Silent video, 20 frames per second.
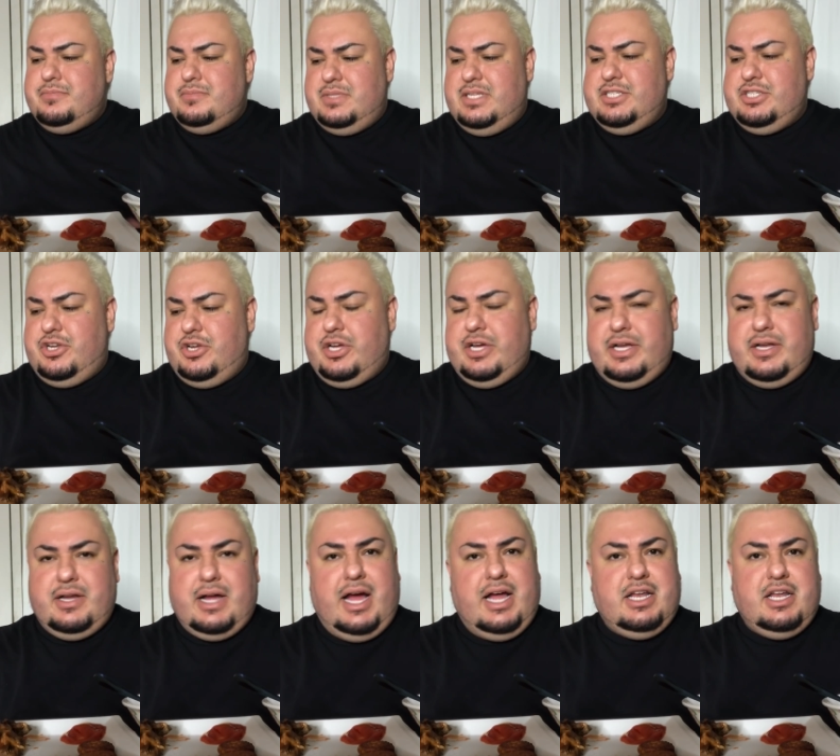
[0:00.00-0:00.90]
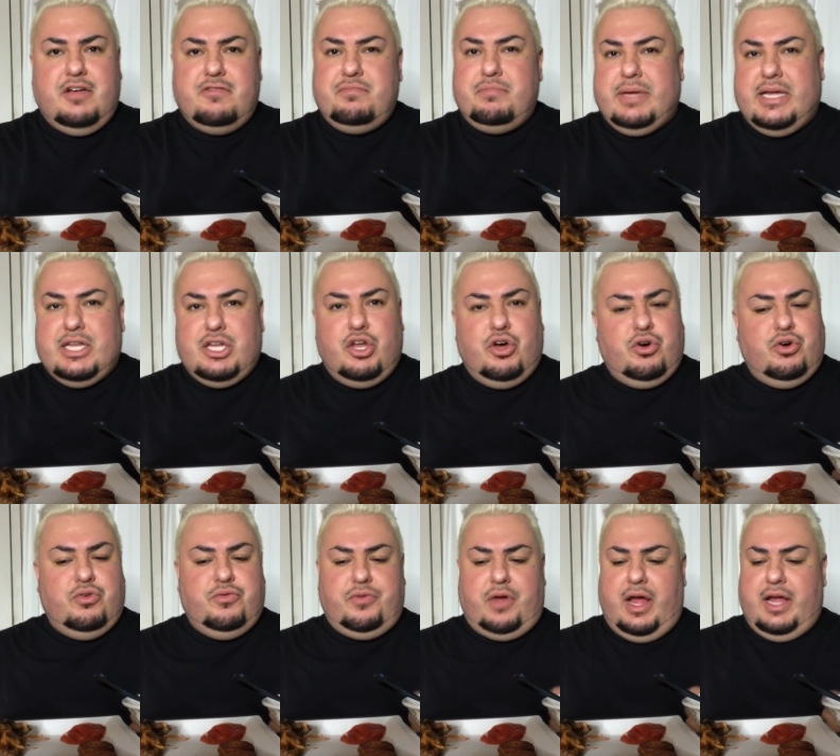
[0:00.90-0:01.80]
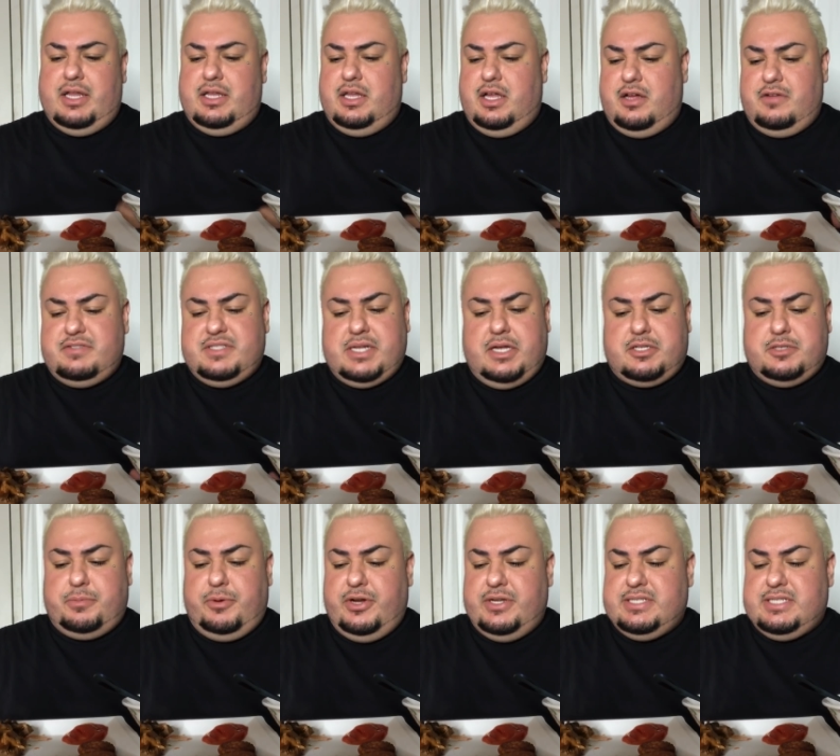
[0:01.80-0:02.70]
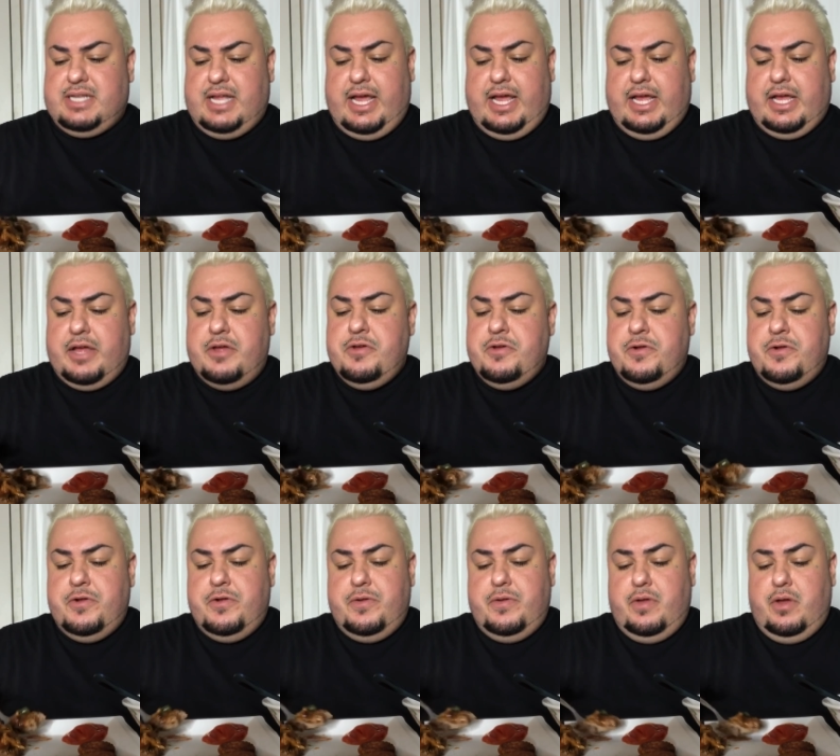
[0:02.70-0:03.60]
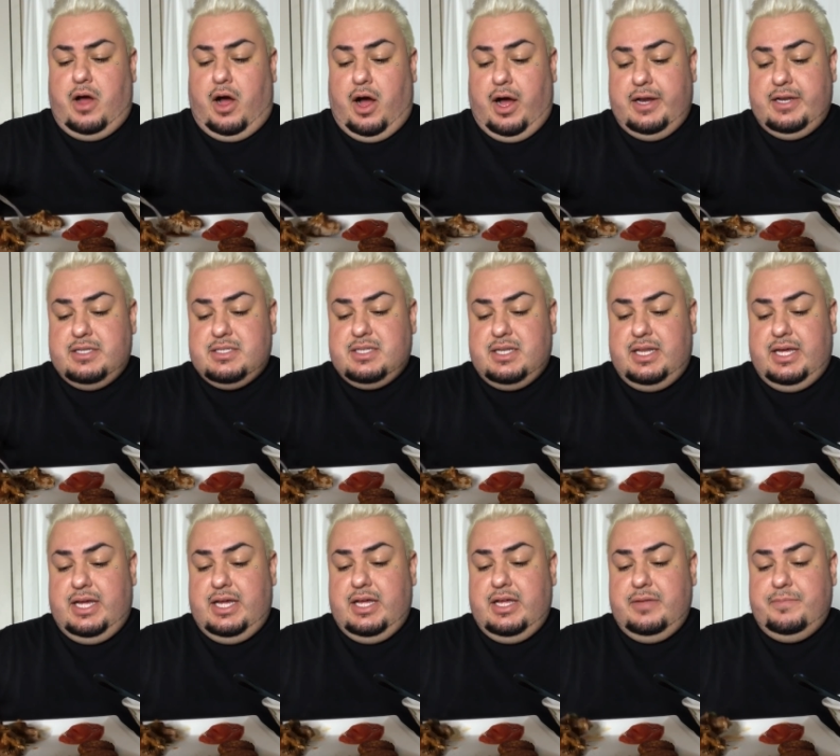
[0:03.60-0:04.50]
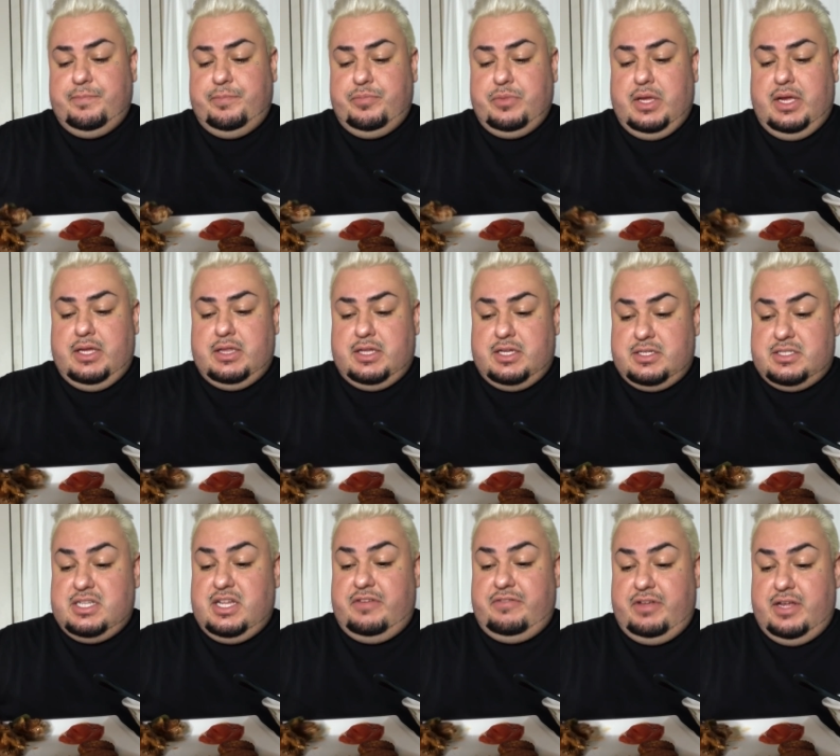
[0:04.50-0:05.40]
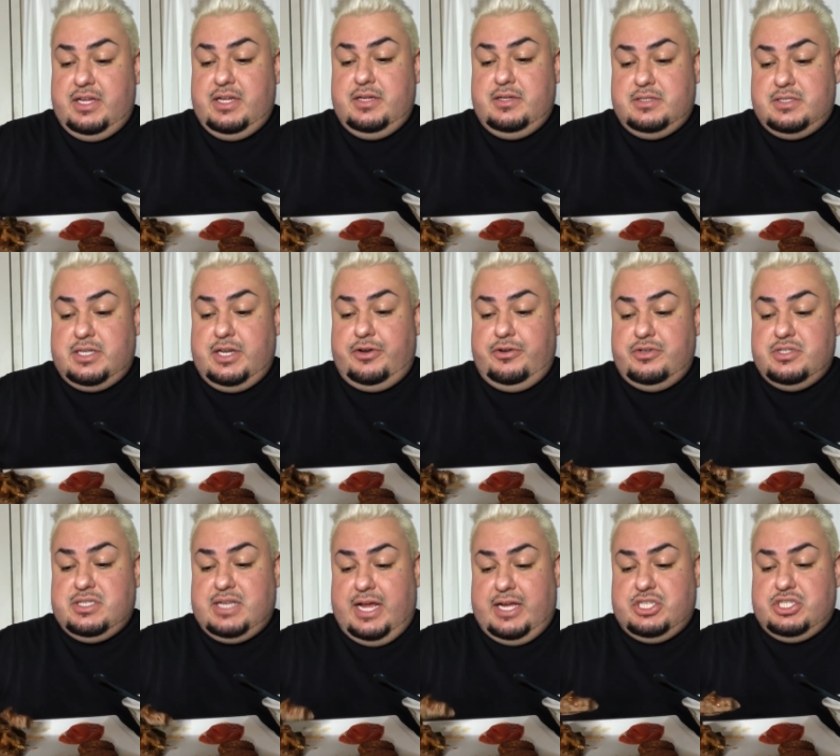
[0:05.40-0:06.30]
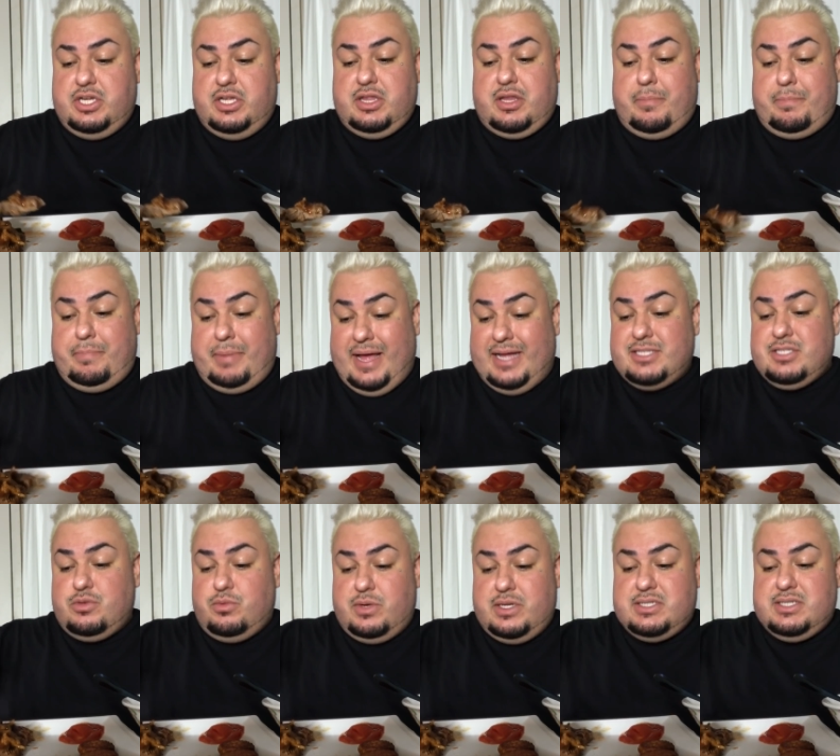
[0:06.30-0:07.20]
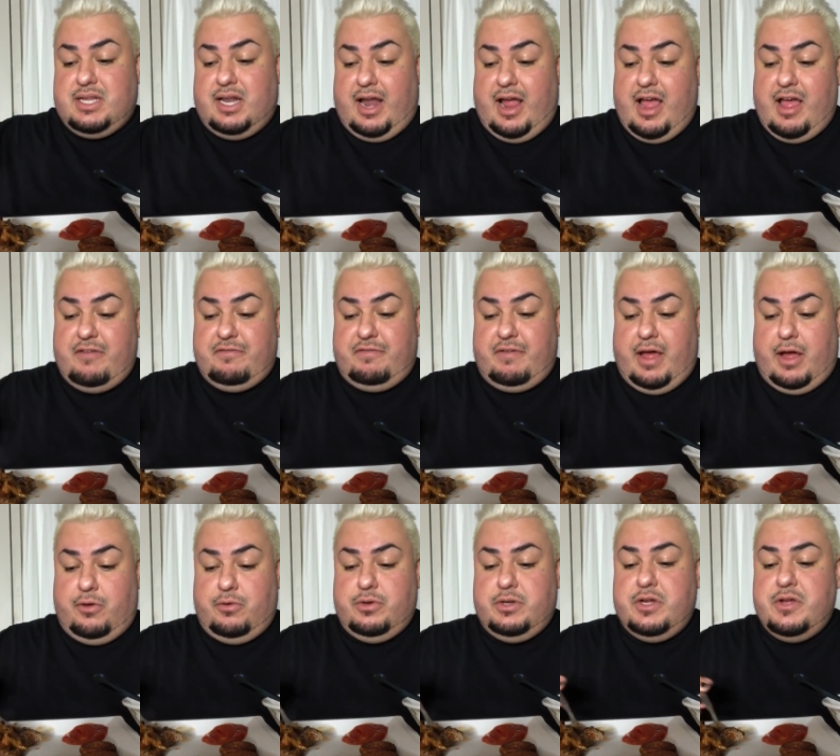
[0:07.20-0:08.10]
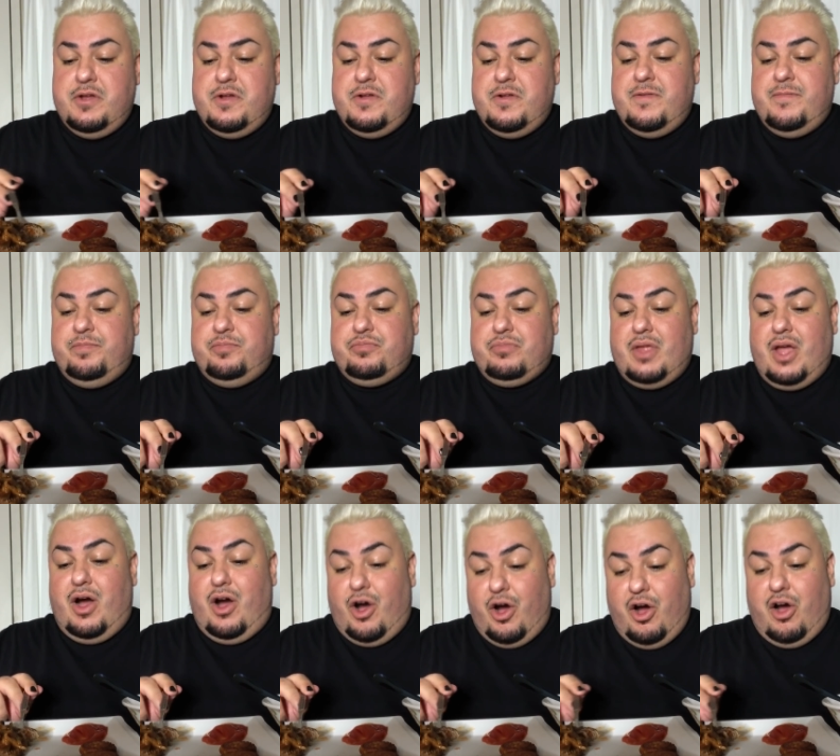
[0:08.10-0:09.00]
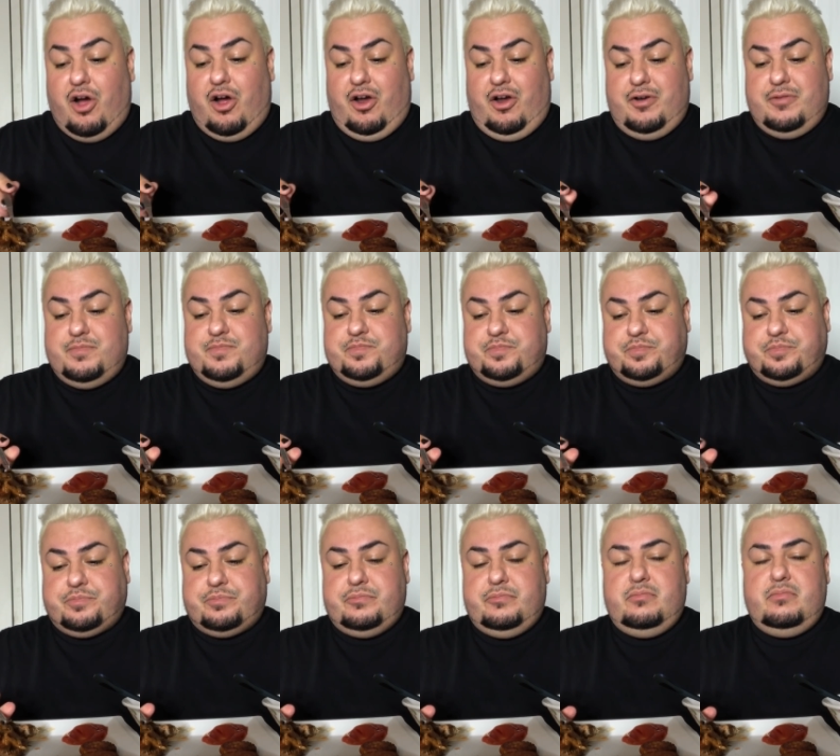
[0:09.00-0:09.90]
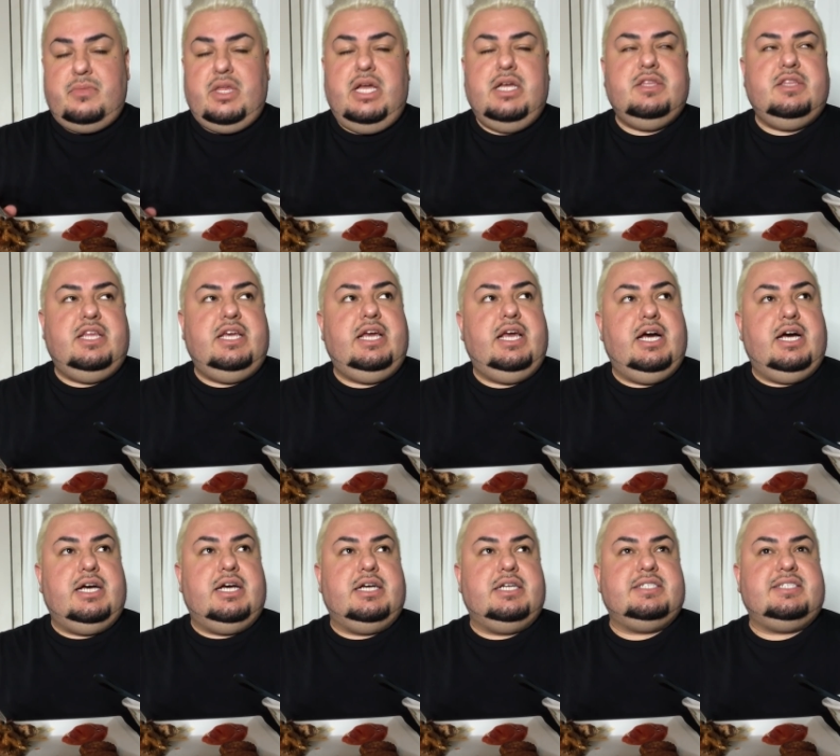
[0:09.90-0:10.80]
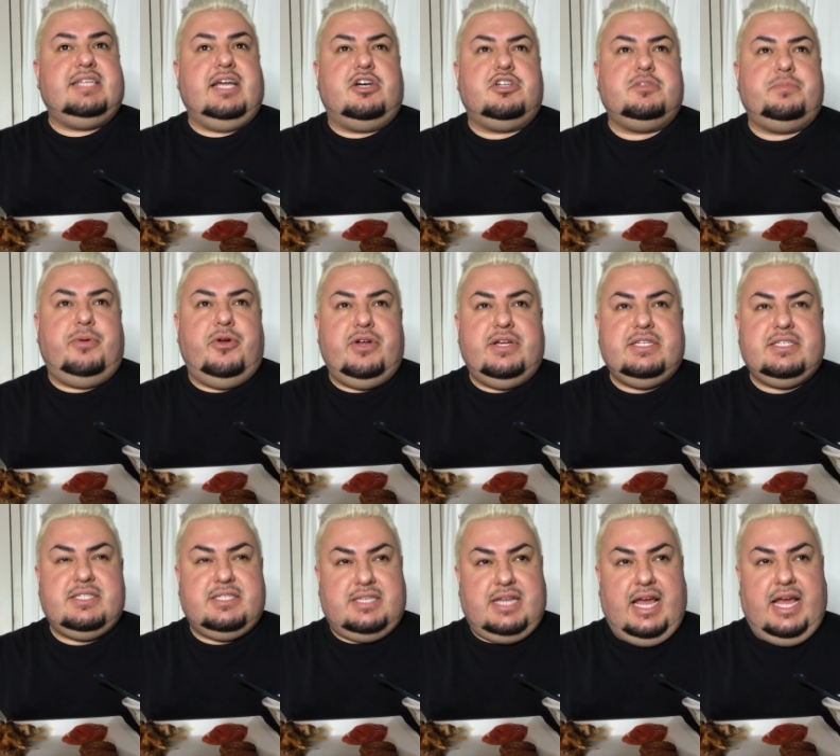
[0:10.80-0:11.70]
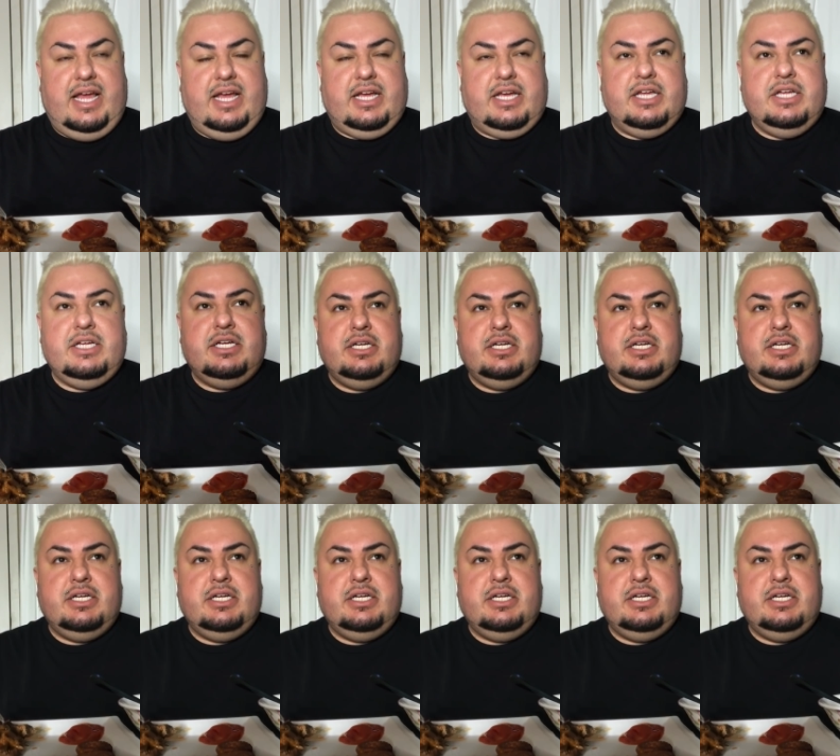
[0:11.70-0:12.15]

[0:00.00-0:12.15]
these are good. I love meatloaf. I love Salisbury steak. Honestly, in the TV dinner section, the best ones that I have found are the uh, Salisbury steak